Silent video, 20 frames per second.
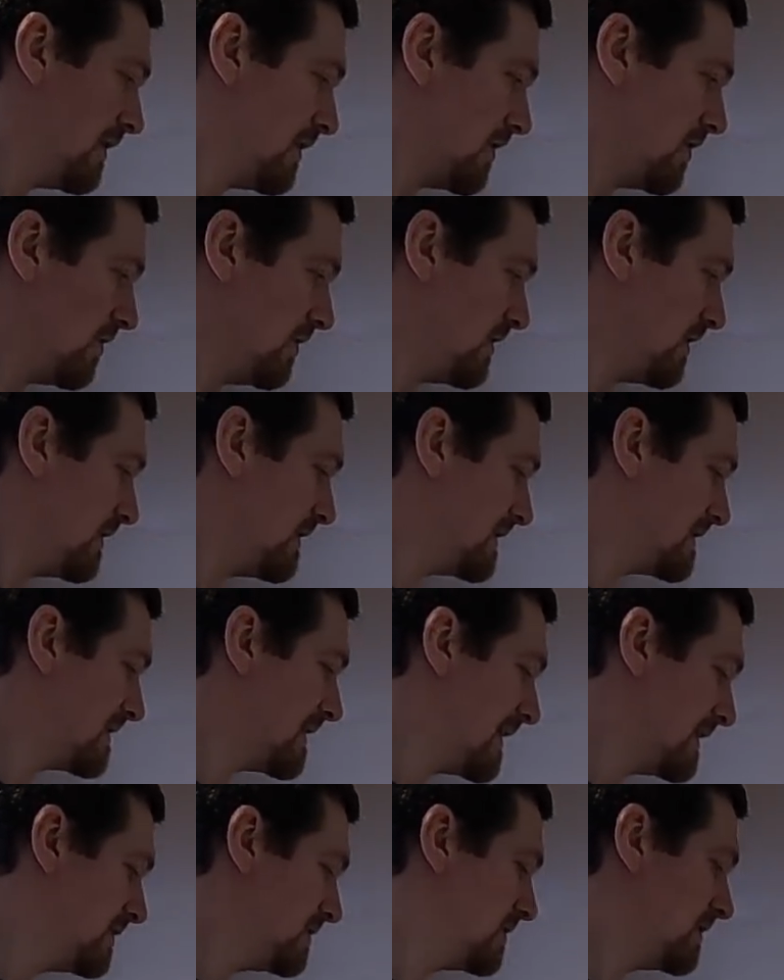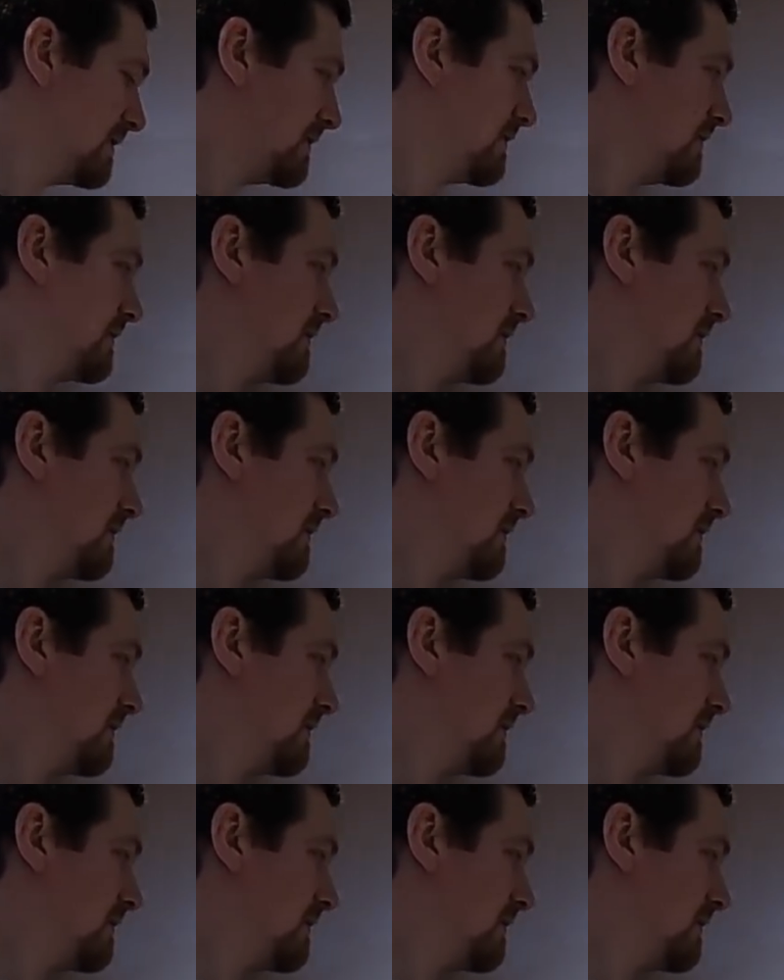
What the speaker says: Only on this edge.